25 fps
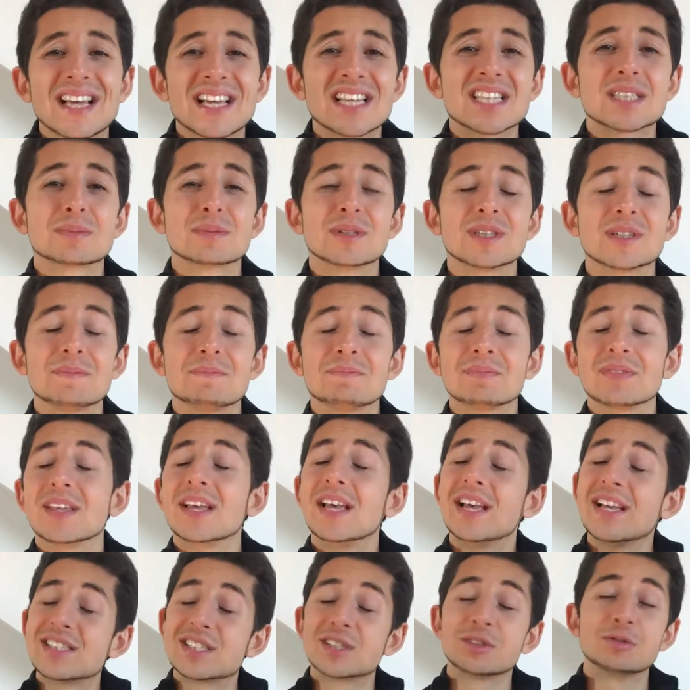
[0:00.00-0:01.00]
desperate,
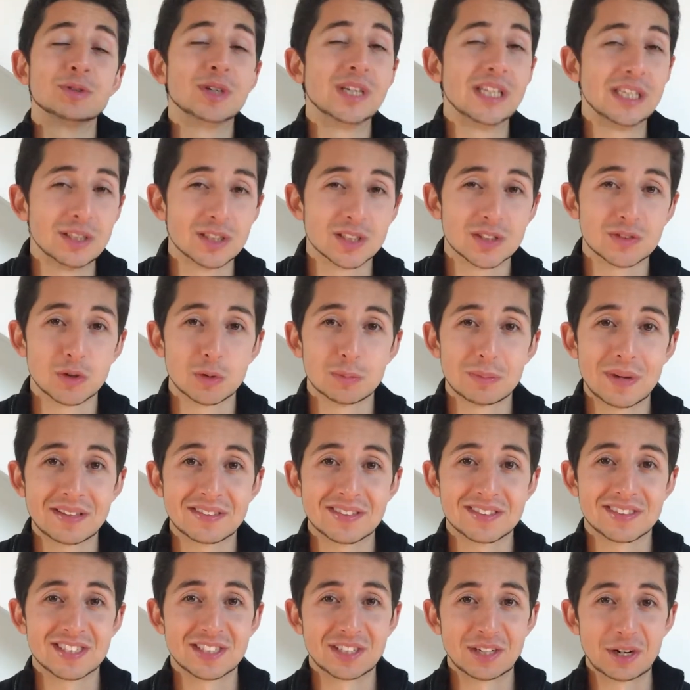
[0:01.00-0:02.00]
it's a really useful
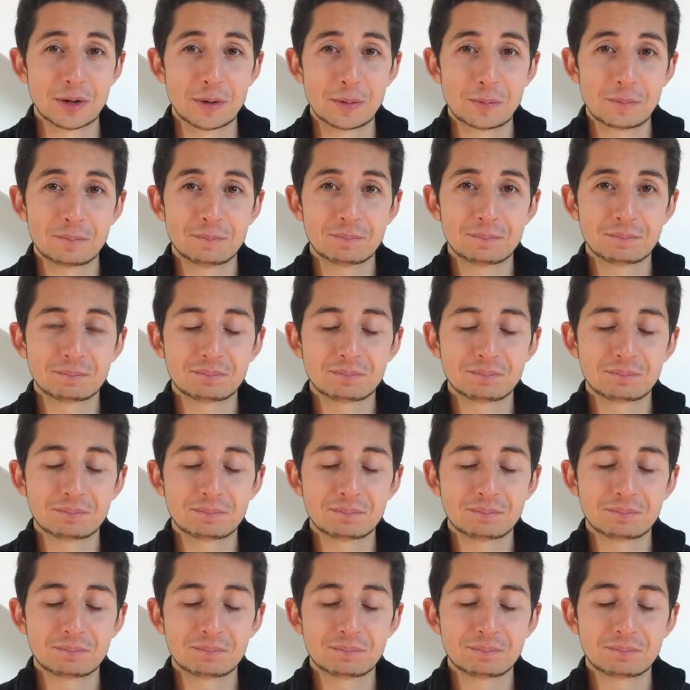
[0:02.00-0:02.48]
method to know.